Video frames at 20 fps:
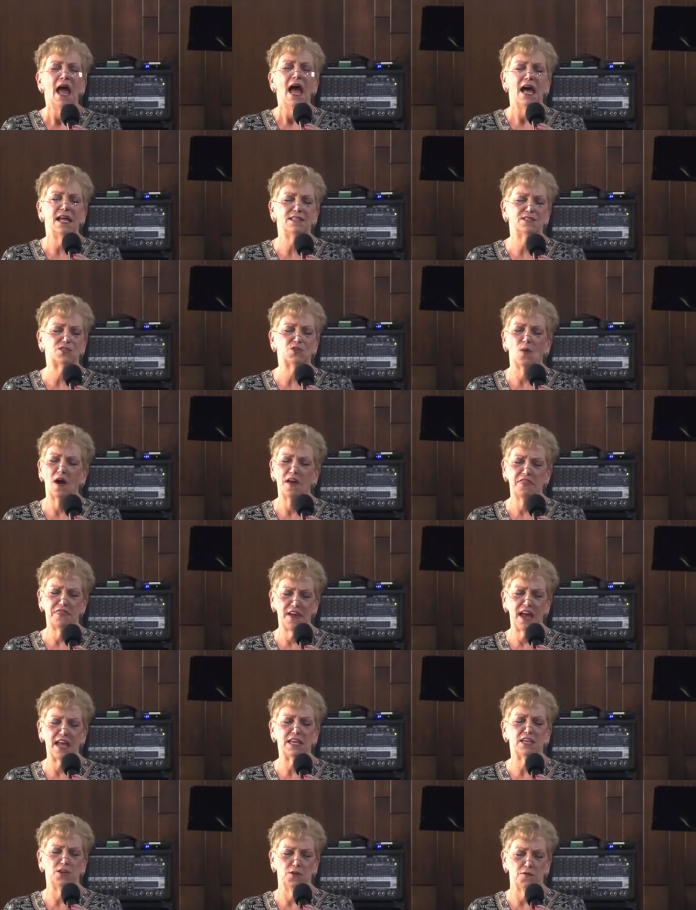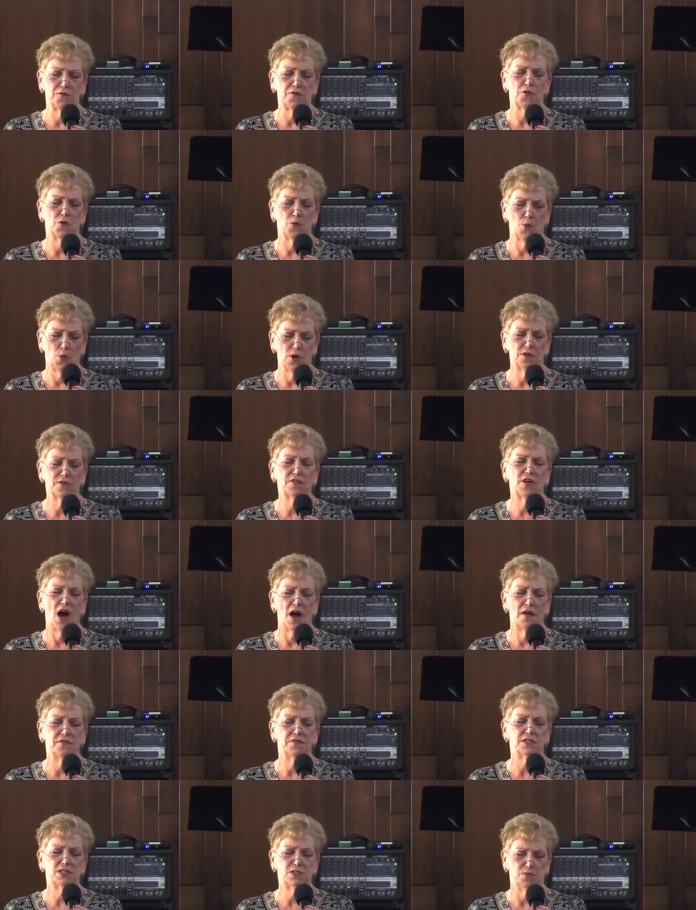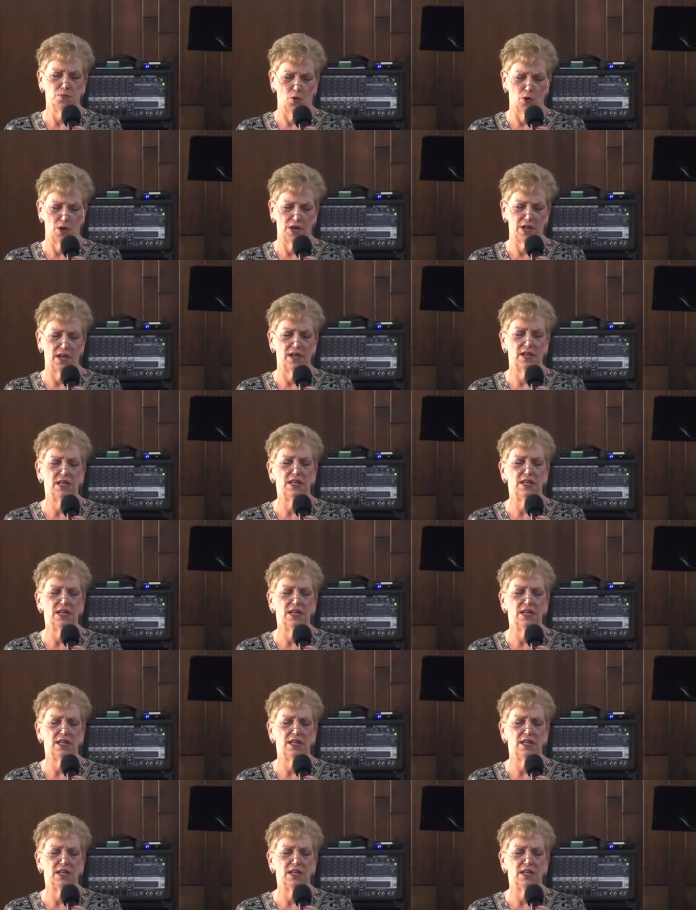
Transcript: And so I thank you for the word of God this morning.